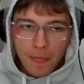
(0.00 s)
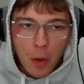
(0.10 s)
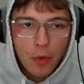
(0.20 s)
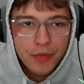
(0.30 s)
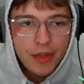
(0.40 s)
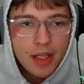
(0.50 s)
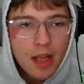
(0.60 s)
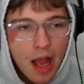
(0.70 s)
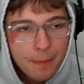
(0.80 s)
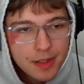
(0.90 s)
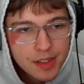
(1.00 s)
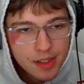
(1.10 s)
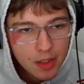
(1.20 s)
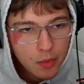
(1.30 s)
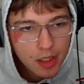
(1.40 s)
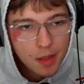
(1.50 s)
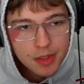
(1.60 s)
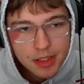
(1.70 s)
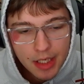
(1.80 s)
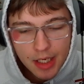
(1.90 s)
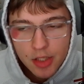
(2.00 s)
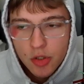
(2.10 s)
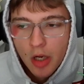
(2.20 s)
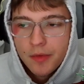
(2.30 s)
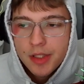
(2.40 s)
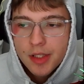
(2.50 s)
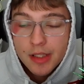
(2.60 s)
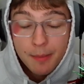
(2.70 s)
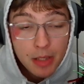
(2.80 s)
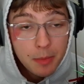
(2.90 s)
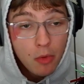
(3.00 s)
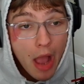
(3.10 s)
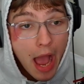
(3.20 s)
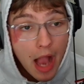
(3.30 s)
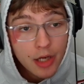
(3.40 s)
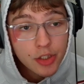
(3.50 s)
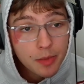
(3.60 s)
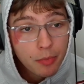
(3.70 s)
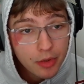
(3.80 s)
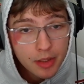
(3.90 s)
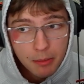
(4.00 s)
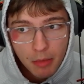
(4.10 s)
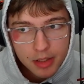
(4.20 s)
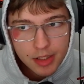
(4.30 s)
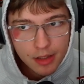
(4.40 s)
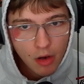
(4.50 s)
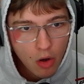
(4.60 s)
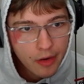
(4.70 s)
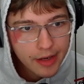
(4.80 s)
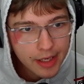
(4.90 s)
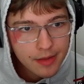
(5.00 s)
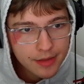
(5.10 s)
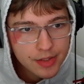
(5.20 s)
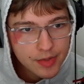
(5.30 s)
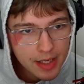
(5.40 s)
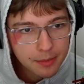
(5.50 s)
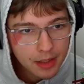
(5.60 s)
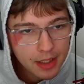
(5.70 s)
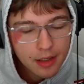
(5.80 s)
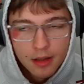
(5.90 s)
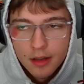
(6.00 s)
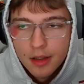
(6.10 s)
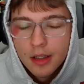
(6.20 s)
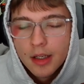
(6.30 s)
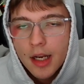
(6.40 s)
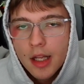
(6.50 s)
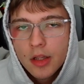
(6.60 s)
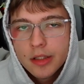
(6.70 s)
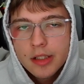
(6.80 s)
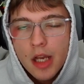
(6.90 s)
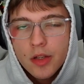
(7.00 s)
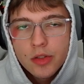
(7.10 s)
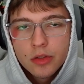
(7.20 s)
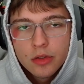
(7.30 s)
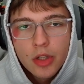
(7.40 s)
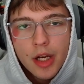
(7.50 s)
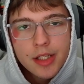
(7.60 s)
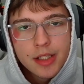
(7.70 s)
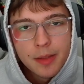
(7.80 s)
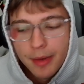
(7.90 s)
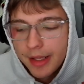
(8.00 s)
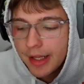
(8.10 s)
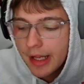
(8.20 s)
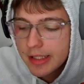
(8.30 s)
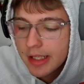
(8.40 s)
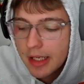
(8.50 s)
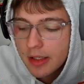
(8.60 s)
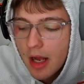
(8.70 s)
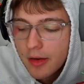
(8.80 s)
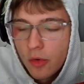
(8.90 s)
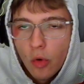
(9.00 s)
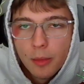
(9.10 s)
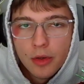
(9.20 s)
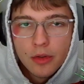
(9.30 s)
one thing I've been seeing when it comes to 10K trophies is people actually putting Muskie and Hog in the same lane. Now, that sounds crazy, but that's, like, not normal.